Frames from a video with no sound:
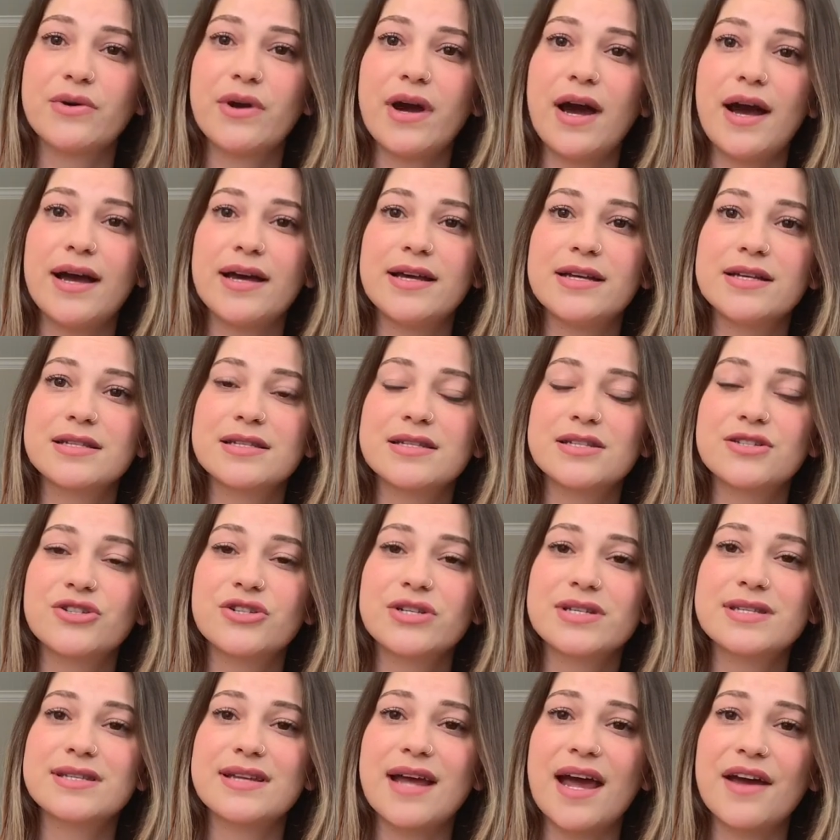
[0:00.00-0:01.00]
guys and
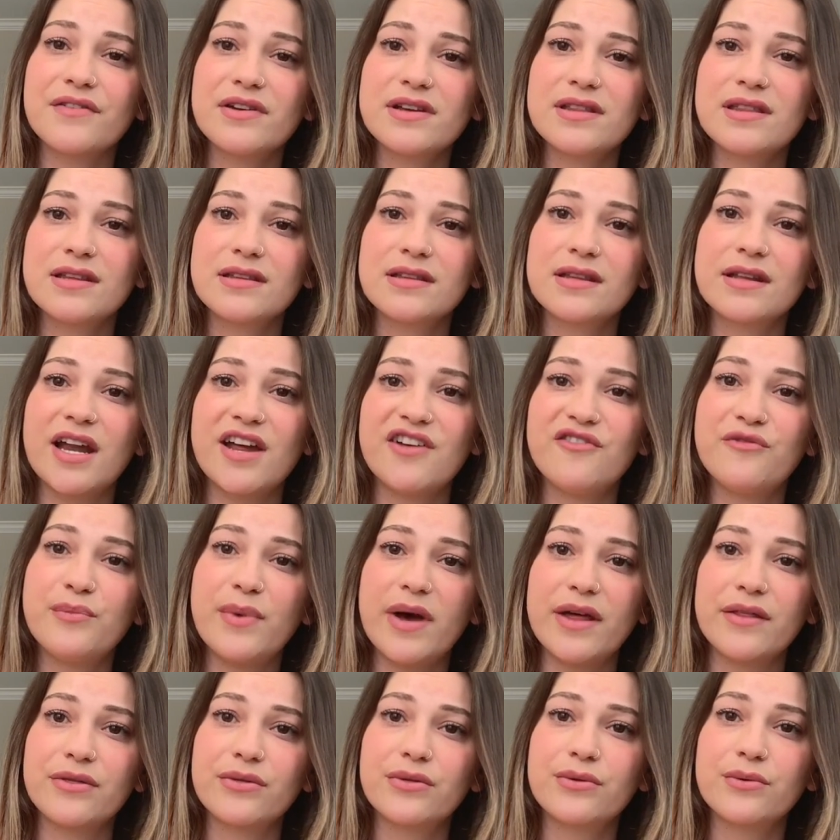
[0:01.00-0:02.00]
just everything that I've
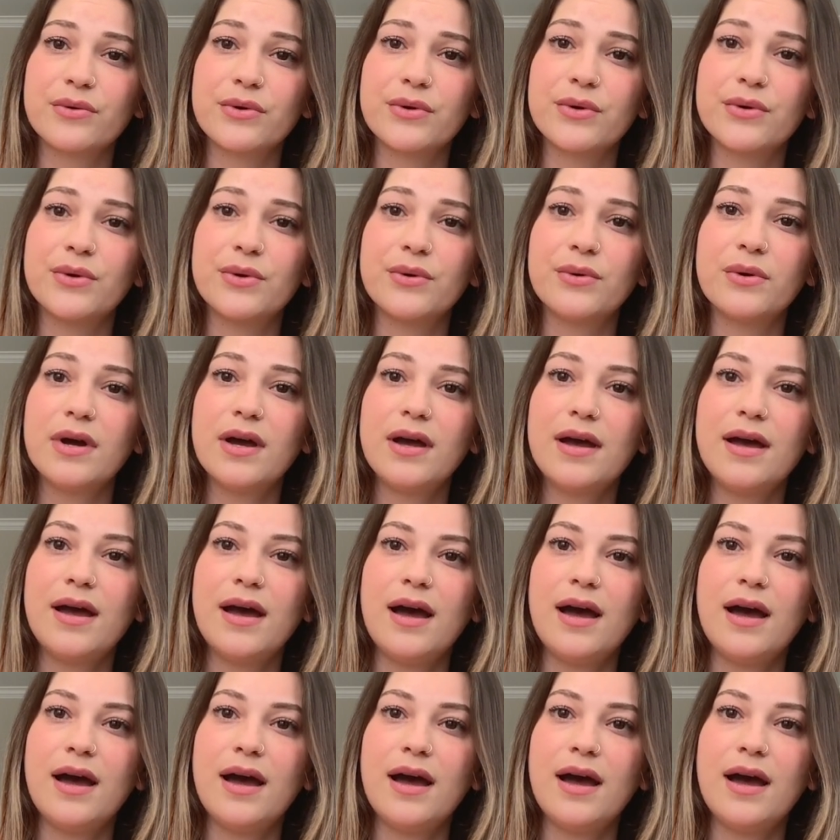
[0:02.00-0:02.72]
been through.